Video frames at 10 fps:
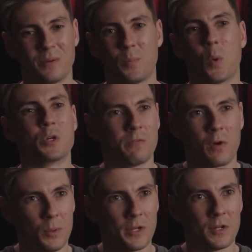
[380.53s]
a portion of
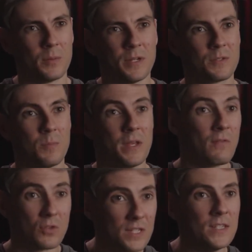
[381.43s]
our player base may
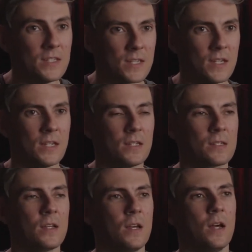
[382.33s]
never see these things,